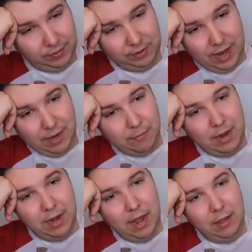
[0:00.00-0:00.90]
saying
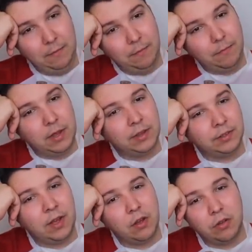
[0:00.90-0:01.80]
my name because
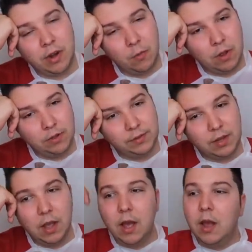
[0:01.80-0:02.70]
of how good I was.